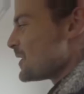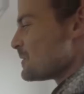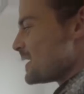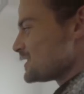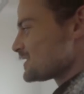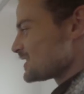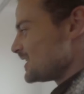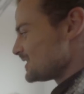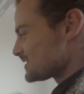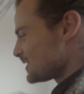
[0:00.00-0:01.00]
Our amazing
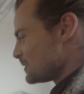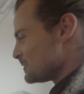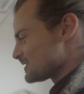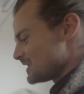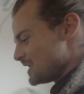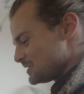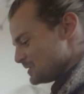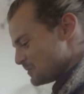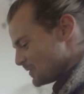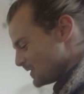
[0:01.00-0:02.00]
stylist Carmel today, she
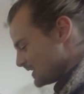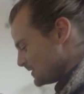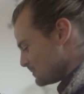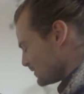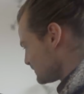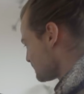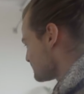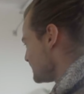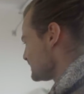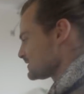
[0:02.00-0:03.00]
brought a number of
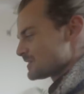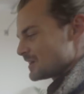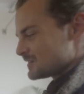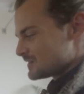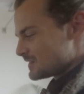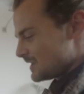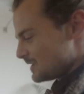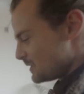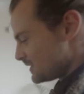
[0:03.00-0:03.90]
different pieces that